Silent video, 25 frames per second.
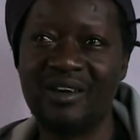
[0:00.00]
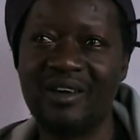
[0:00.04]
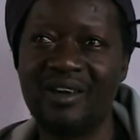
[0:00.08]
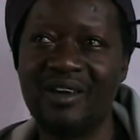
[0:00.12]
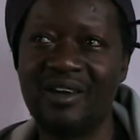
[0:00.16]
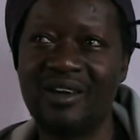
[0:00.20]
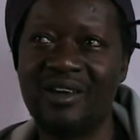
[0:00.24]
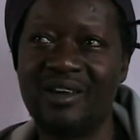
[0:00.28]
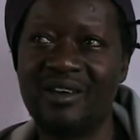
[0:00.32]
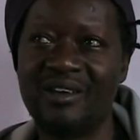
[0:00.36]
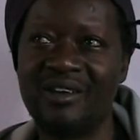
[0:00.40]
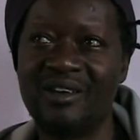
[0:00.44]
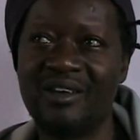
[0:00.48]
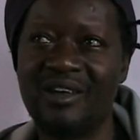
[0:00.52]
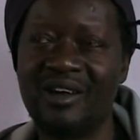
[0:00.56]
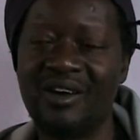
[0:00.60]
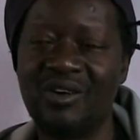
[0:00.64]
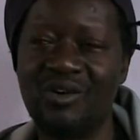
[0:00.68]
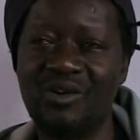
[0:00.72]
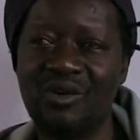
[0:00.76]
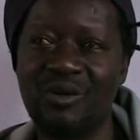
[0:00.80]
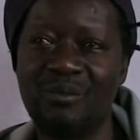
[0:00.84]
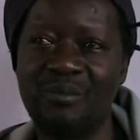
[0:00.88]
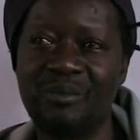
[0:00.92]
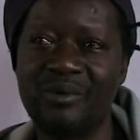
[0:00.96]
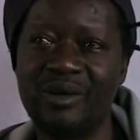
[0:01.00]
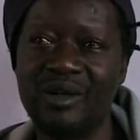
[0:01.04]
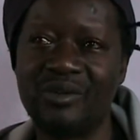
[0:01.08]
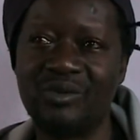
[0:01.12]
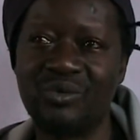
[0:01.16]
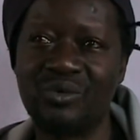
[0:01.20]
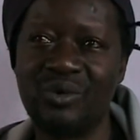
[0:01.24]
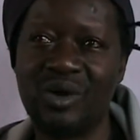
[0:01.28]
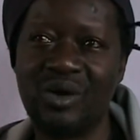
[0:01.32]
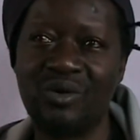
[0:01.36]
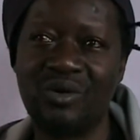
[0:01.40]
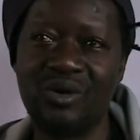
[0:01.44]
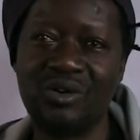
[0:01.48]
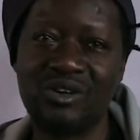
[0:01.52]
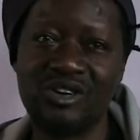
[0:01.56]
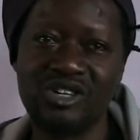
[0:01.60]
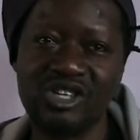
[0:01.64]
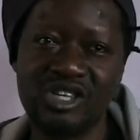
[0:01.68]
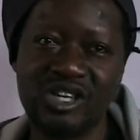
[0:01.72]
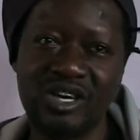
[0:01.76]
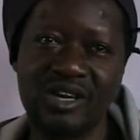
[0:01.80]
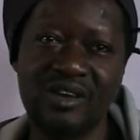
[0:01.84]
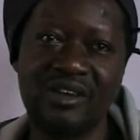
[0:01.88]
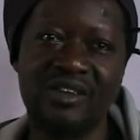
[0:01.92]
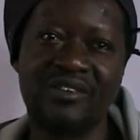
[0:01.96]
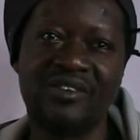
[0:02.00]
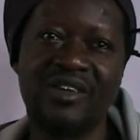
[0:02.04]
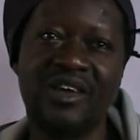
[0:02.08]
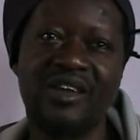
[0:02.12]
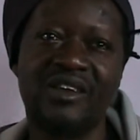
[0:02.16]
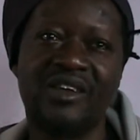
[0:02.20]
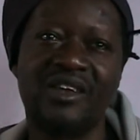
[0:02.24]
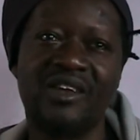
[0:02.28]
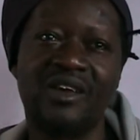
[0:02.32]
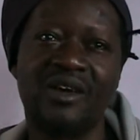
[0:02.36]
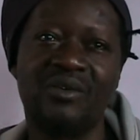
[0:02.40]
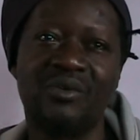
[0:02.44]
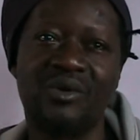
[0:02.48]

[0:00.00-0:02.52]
And I hope that we are going to share this idea